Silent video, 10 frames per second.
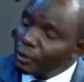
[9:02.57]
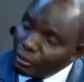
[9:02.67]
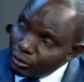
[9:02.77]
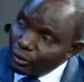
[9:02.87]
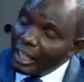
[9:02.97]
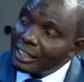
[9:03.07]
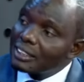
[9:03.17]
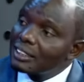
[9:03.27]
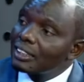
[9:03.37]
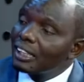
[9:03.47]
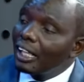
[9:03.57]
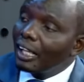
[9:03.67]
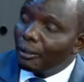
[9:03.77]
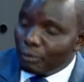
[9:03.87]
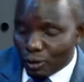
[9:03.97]
pray for us
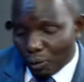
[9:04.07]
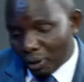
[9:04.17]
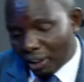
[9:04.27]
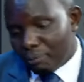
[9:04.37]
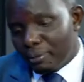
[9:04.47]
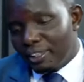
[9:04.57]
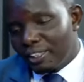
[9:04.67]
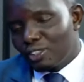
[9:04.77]
so that we can bring